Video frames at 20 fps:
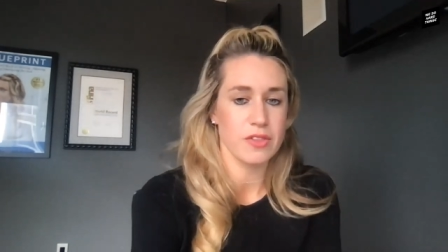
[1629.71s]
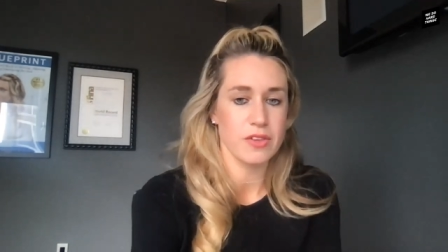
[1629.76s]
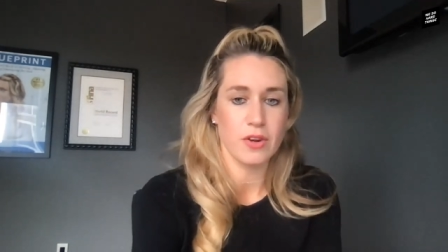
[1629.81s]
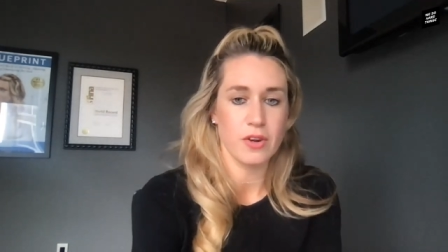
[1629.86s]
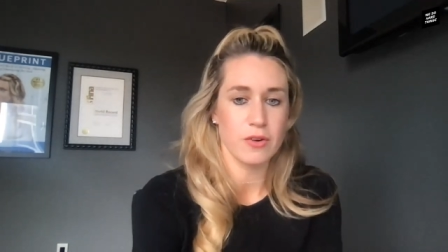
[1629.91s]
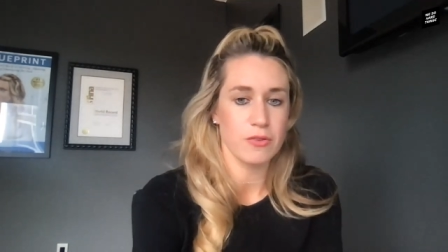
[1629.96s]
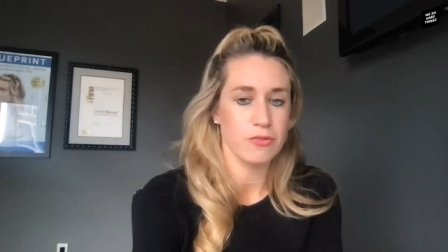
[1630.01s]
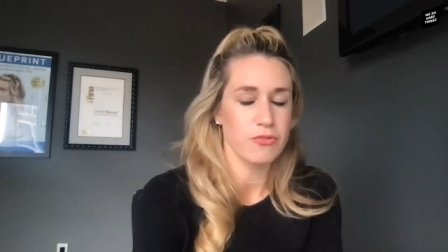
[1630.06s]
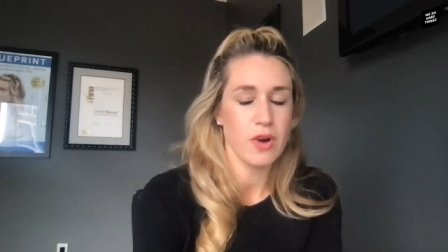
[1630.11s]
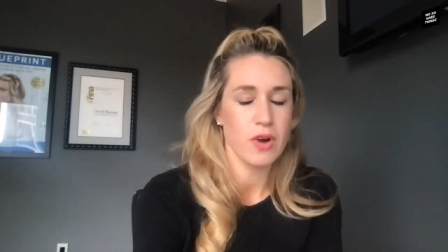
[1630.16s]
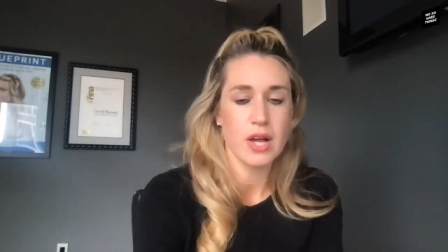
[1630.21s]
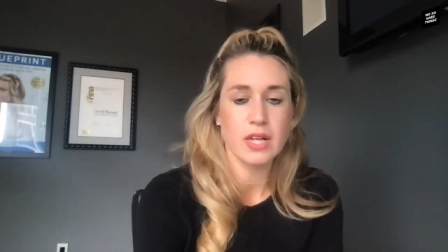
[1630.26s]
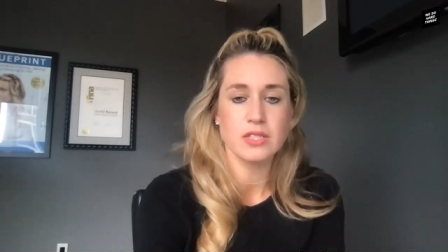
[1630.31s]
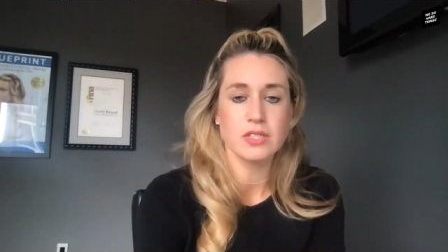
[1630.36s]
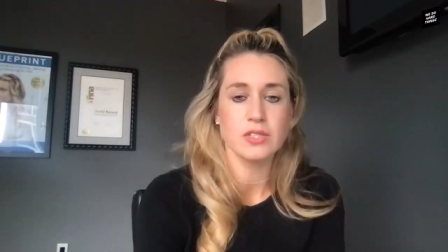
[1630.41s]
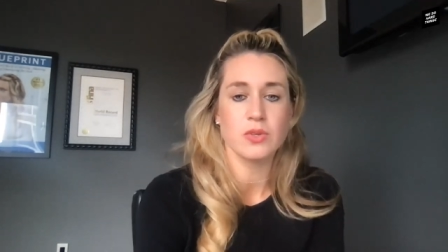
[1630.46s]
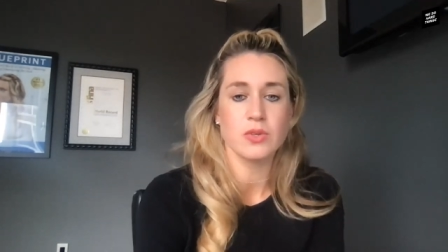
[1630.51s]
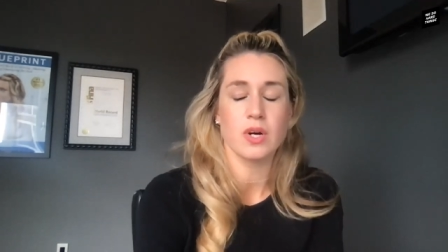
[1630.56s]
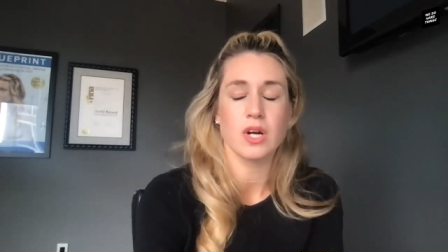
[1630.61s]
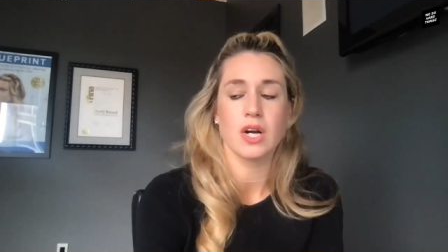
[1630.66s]
you know
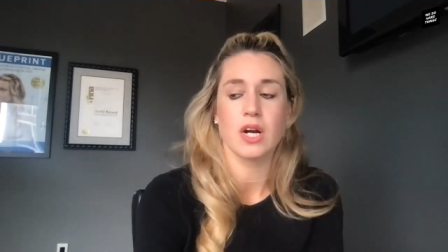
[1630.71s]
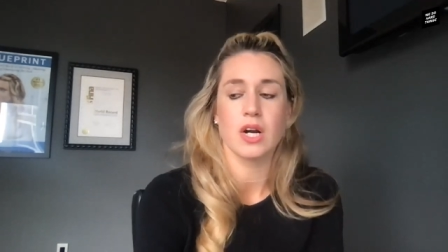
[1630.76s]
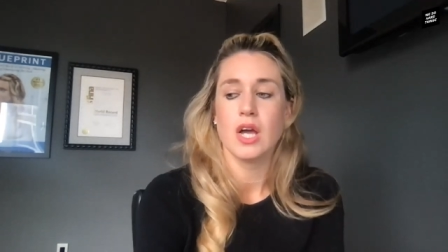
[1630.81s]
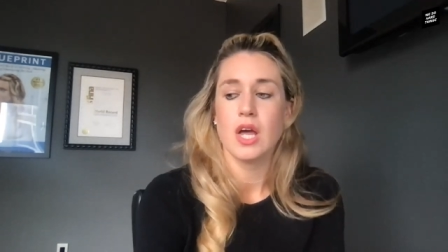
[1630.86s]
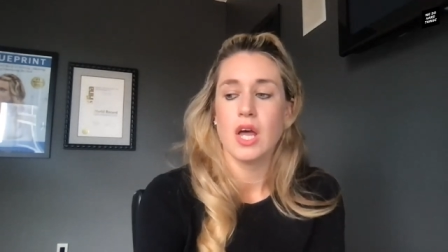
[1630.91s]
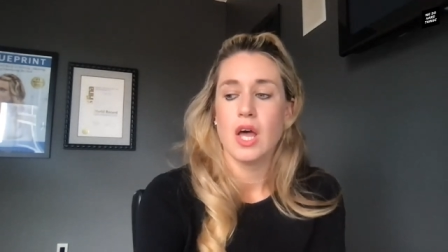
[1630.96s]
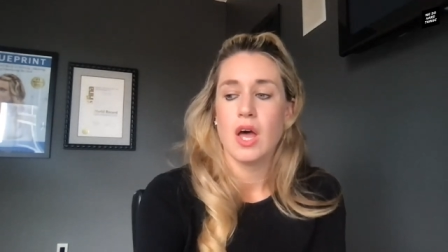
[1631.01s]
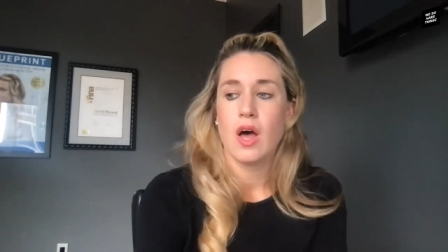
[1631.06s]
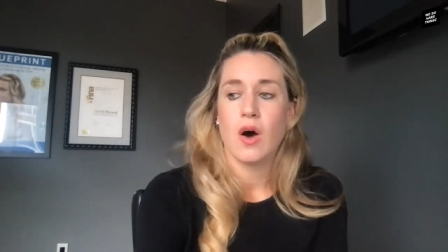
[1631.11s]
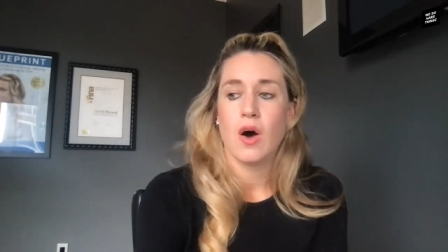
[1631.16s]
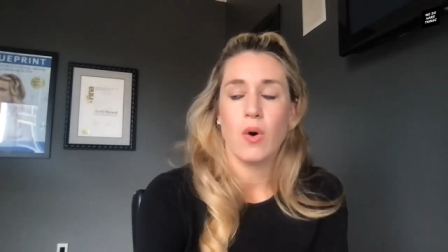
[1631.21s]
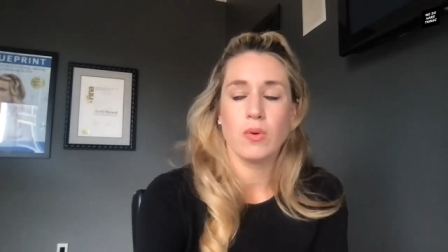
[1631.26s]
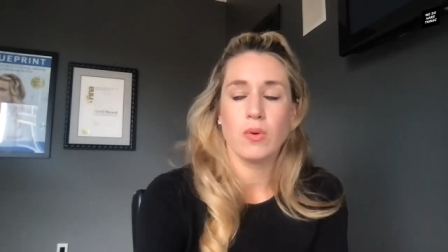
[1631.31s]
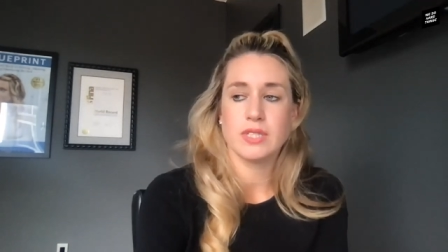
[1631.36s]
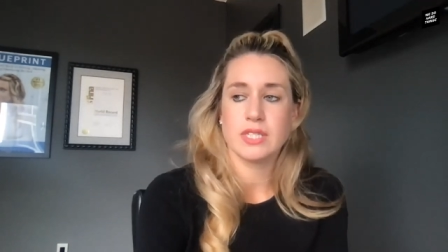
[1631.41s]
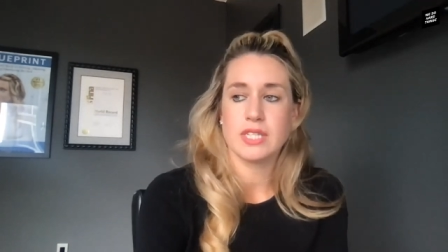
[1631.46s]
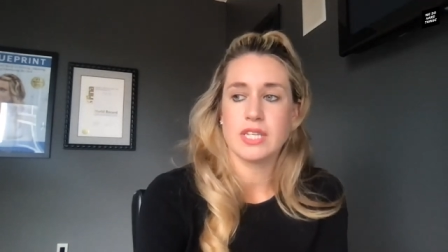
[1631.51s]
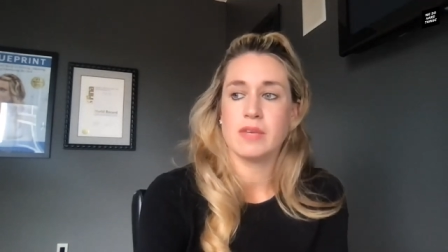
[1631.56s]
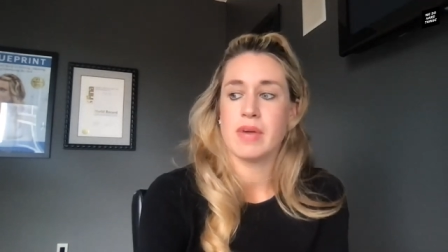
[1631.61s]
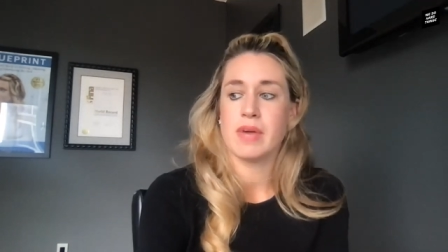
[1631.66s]
friends or
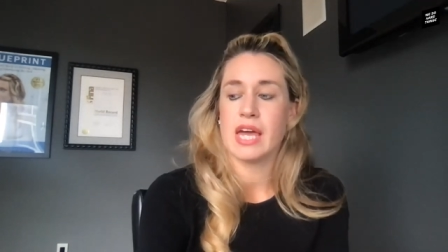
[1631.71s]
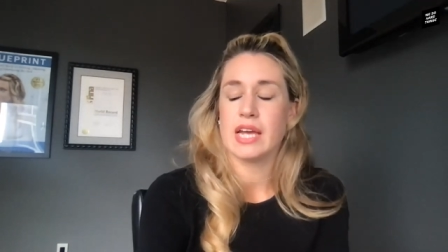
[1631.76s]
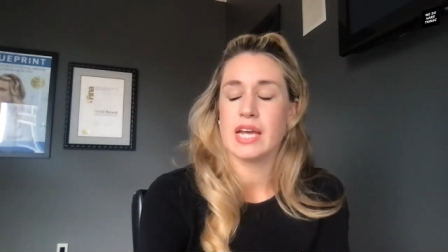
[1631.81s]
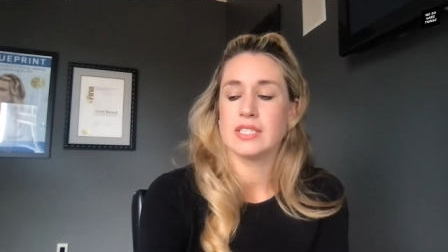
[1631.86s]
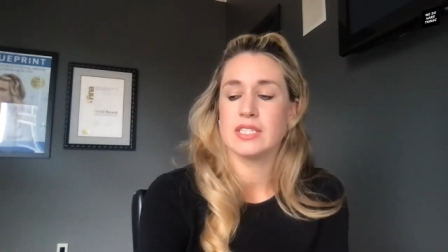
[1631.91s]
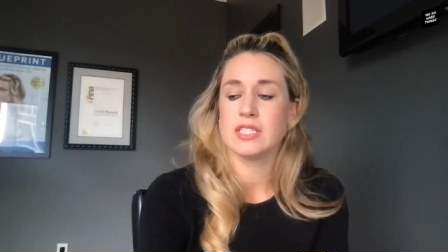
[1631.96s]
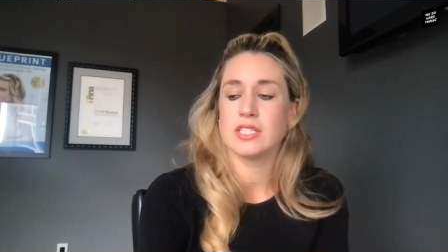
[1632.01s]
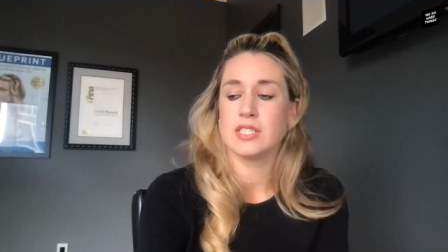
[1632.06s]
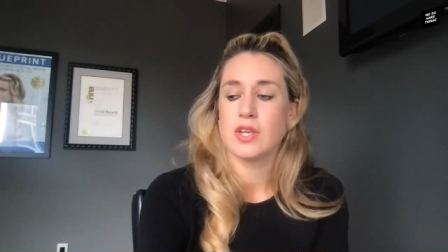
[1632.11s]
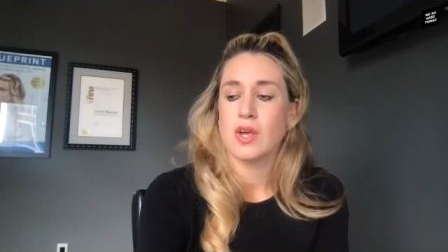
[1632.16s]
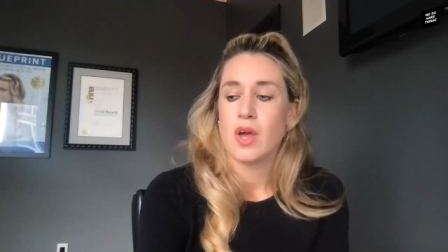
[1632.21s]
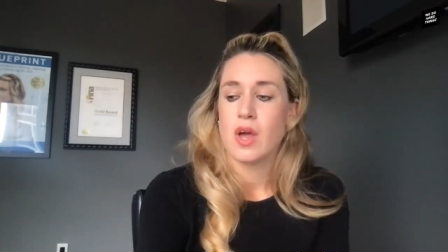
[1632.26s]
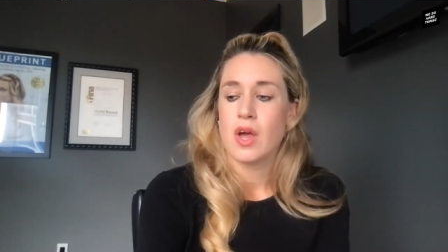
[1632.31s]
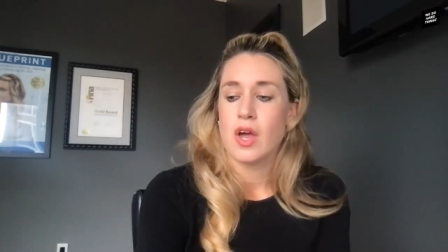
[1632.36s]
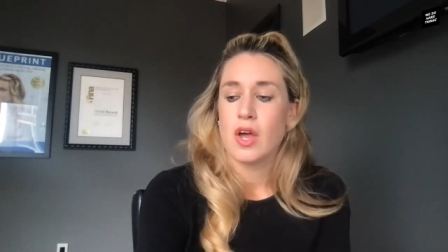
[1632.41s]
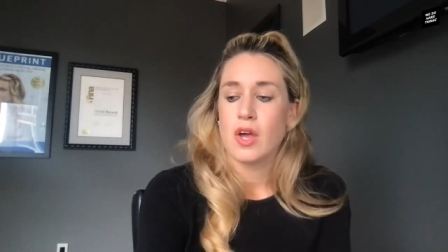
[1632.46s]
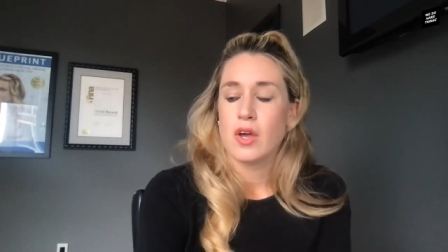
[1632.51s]
old teammates.